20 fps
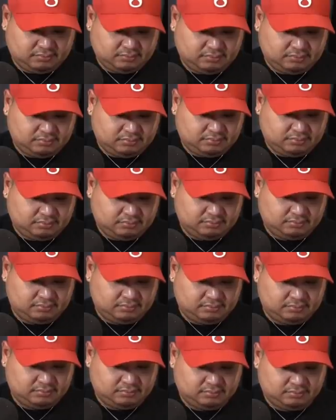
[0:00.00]

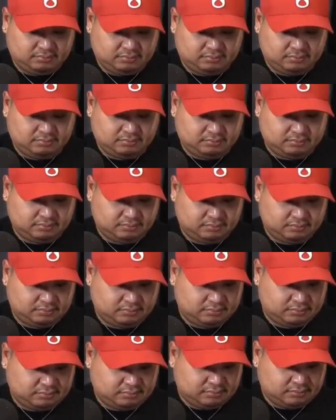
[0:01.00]

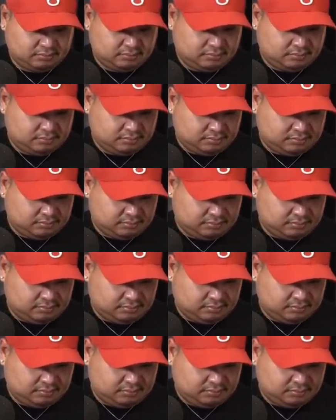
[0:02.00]

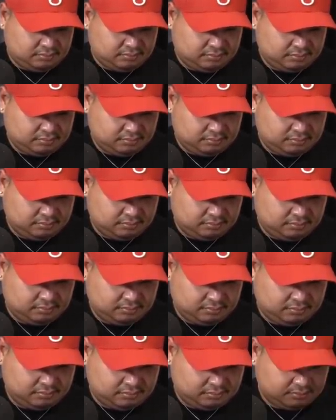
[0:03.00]

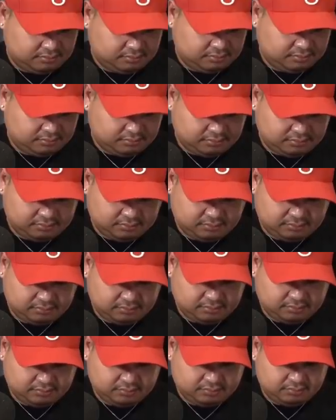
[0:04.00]

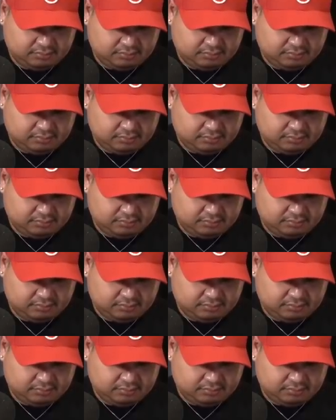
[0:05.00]
(silent)